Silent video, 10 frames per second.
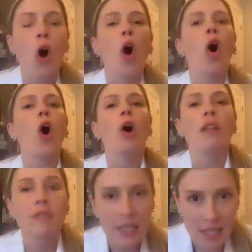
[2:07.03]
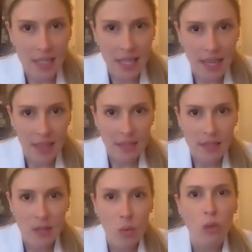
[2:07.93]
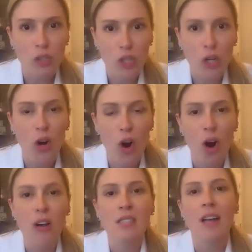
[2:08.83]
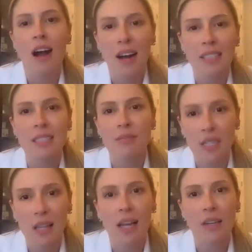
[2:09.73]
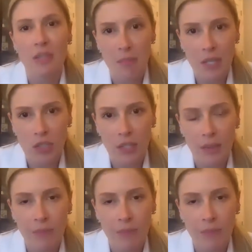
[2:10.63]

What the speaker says: all of these things which can cause cognitive decline or dementia.